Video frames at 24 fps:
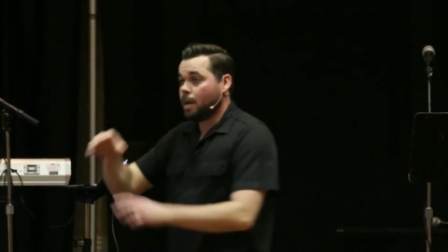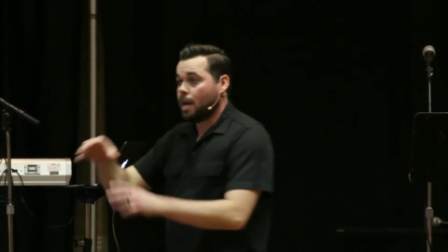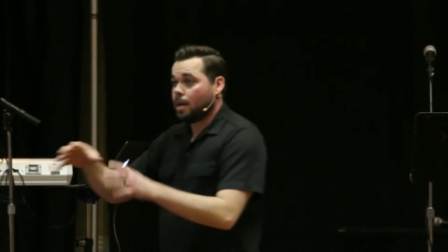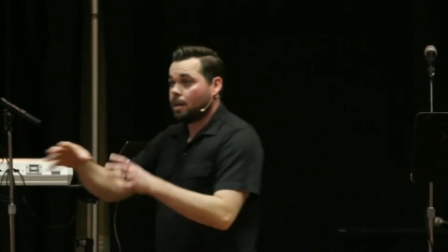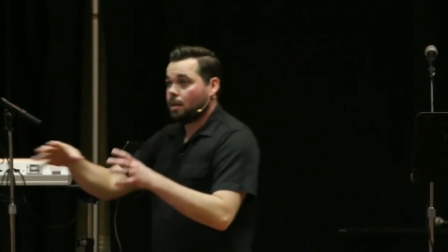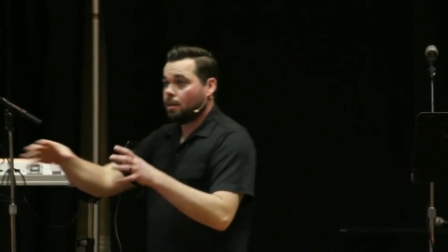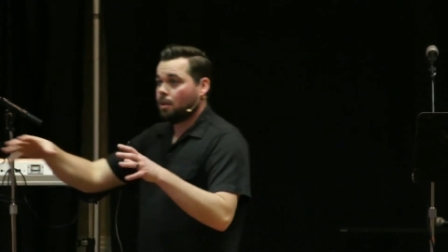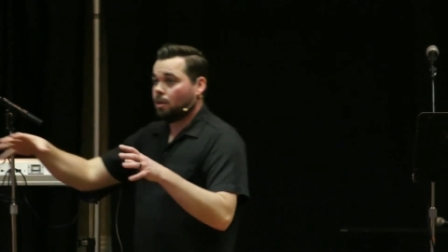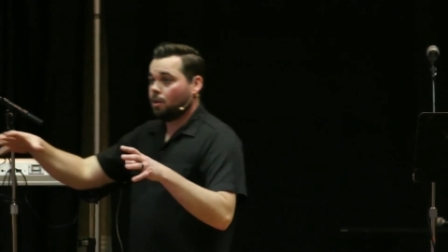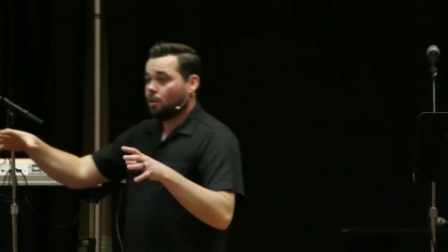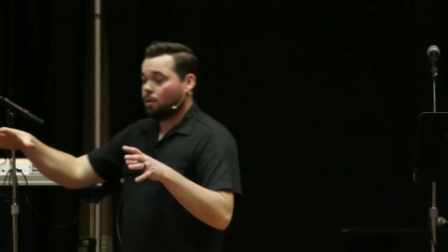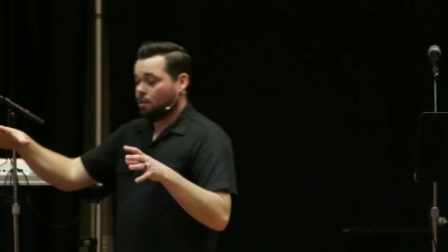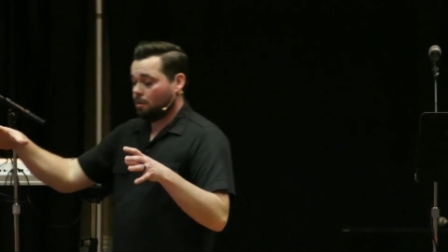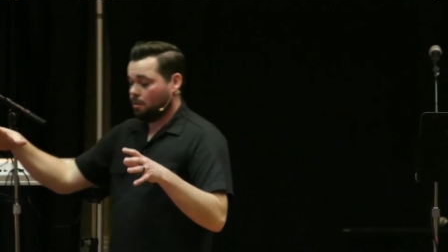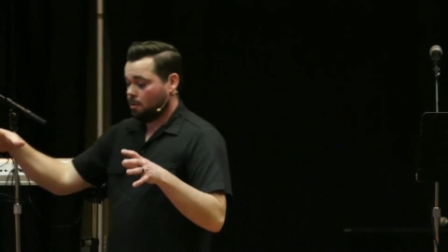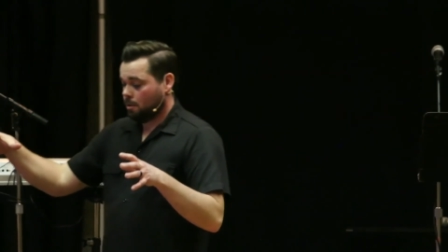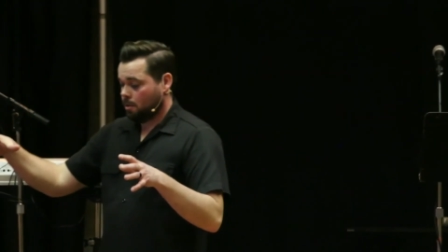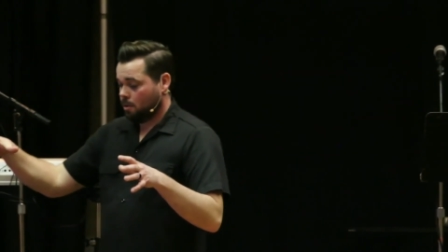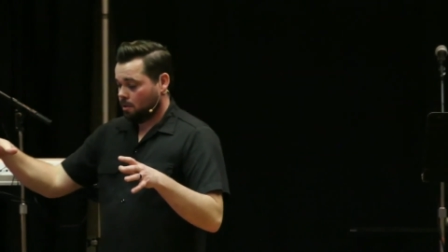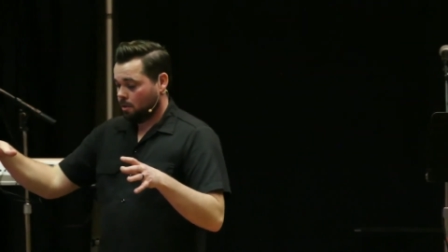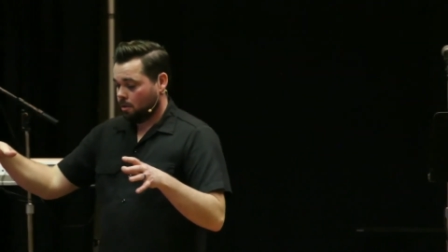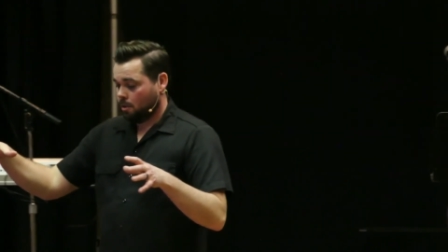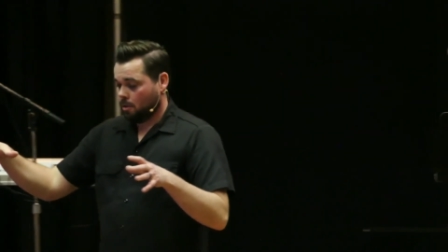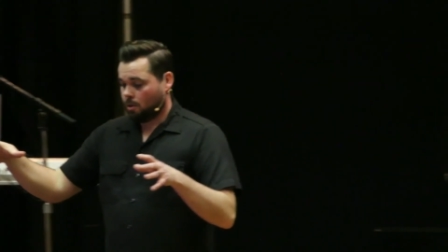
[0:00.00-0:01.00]
man and the,
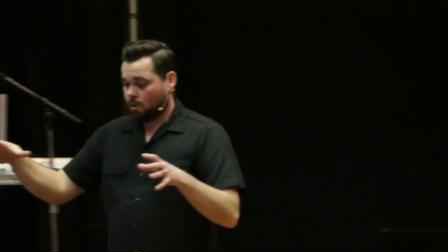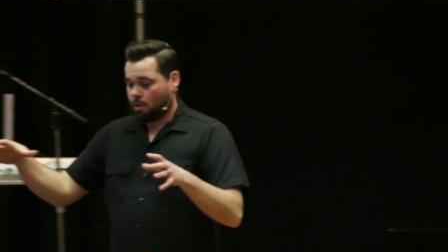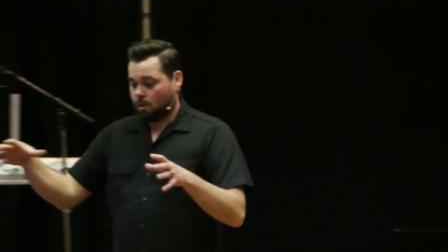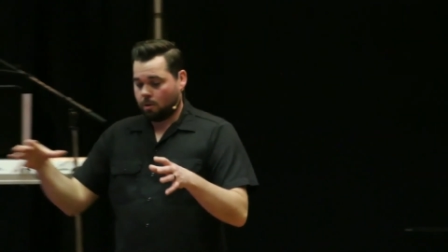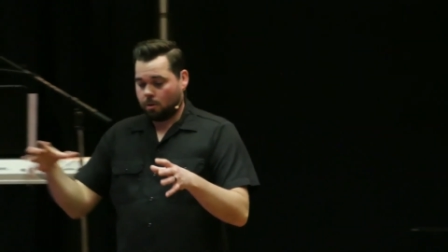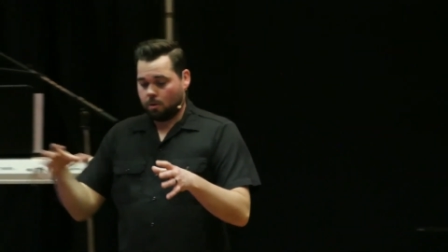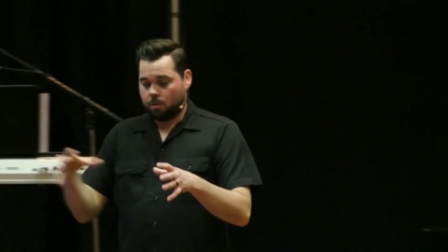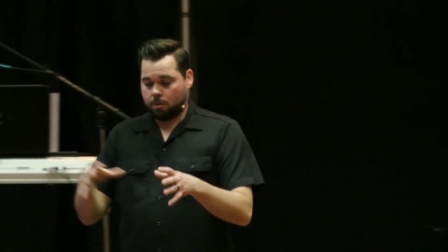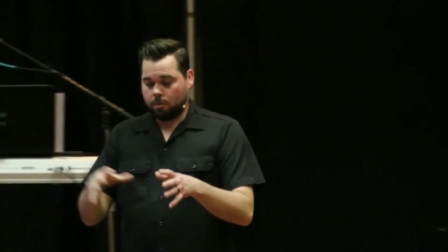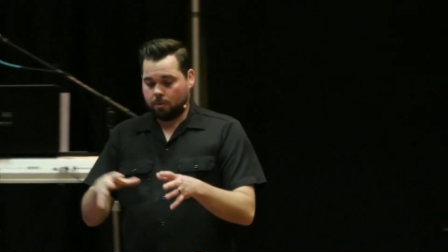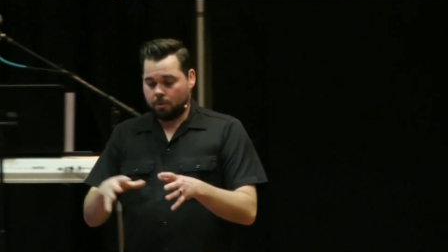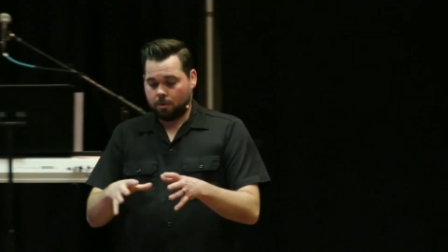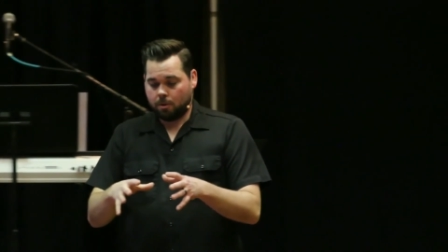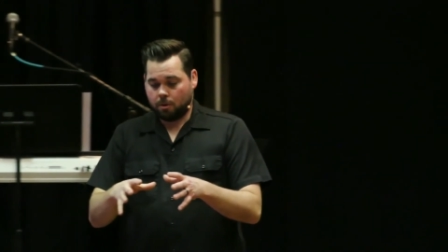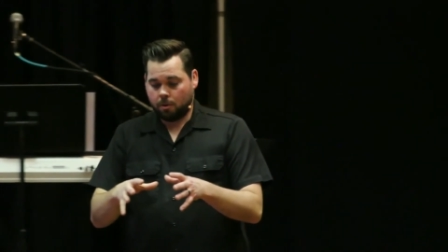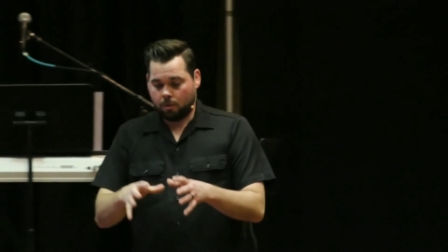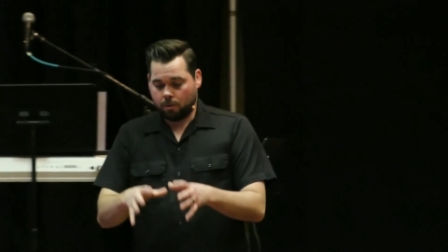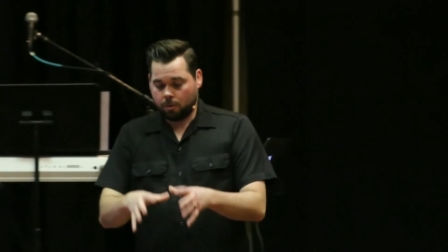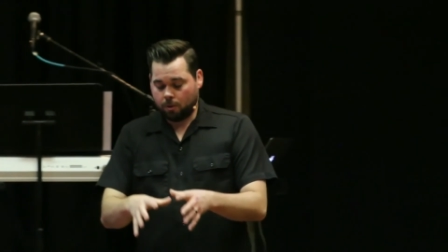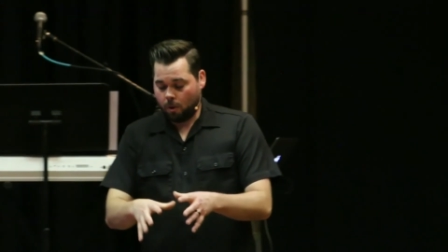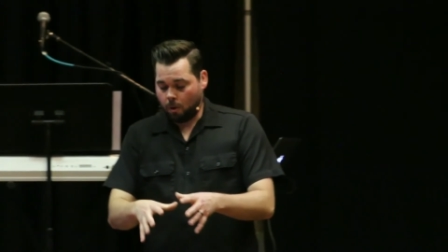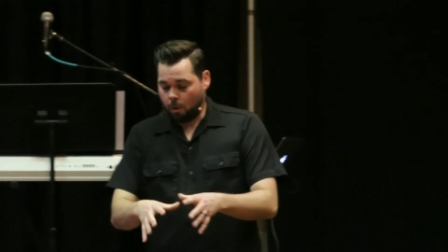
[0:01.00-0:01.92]
the old, the